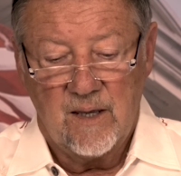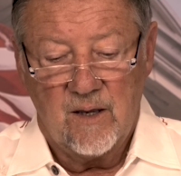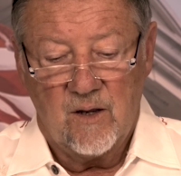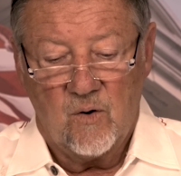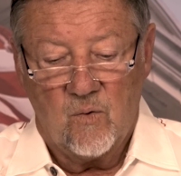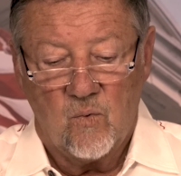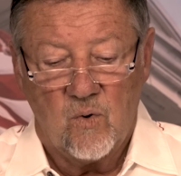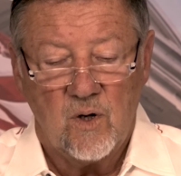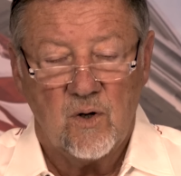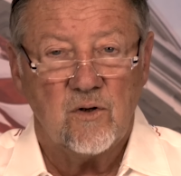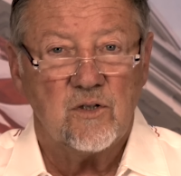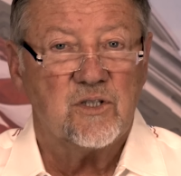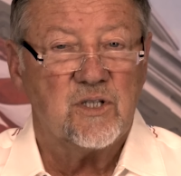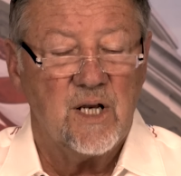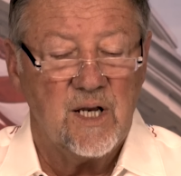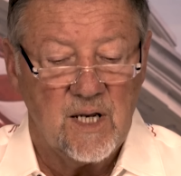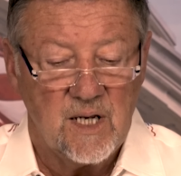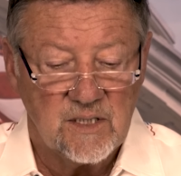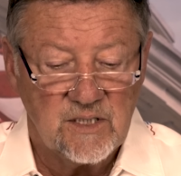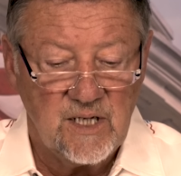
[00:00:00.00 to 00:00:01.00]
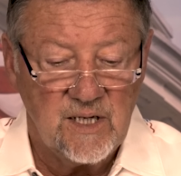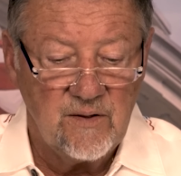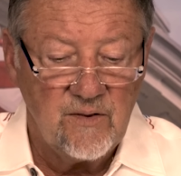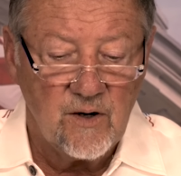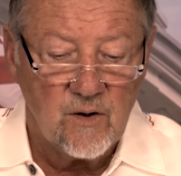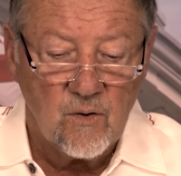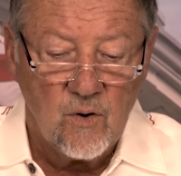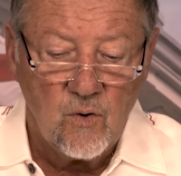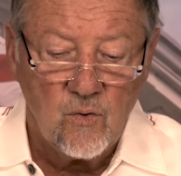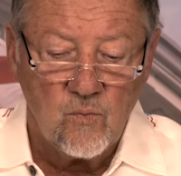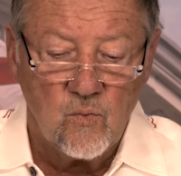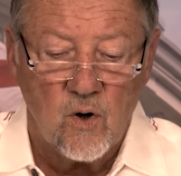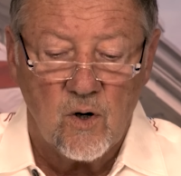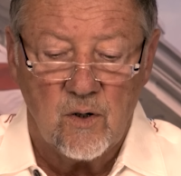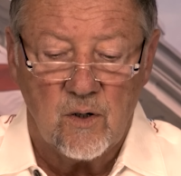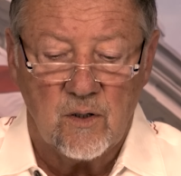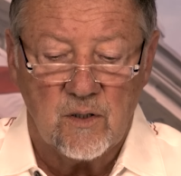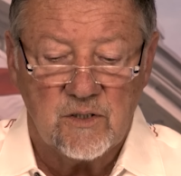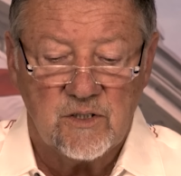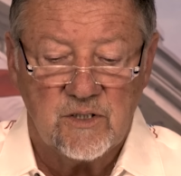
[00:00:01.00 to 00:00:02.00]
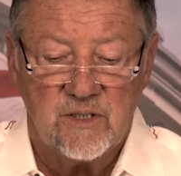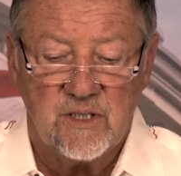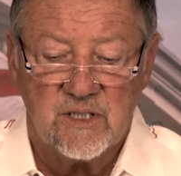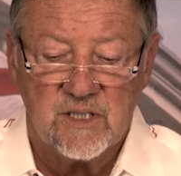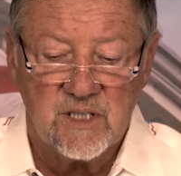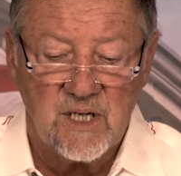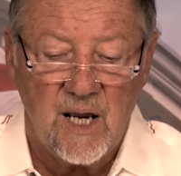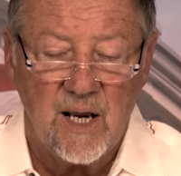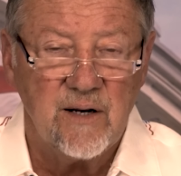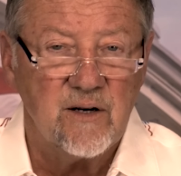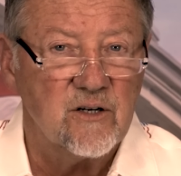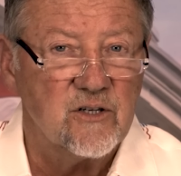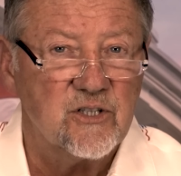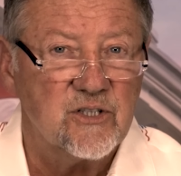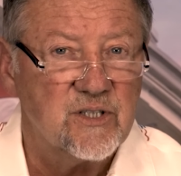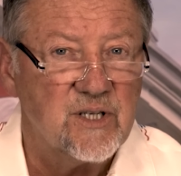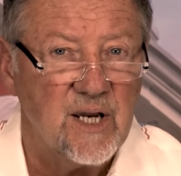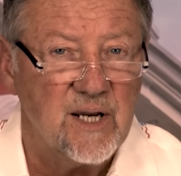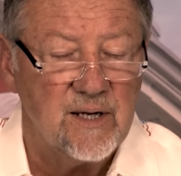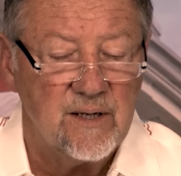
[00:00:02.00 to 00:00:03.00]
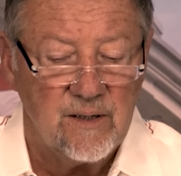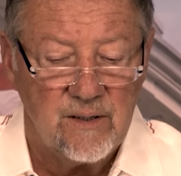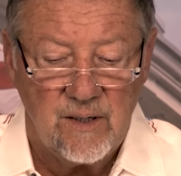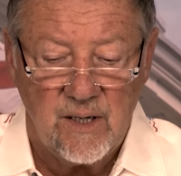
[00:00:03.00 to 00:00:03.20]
Will says, in their own words, the signers stated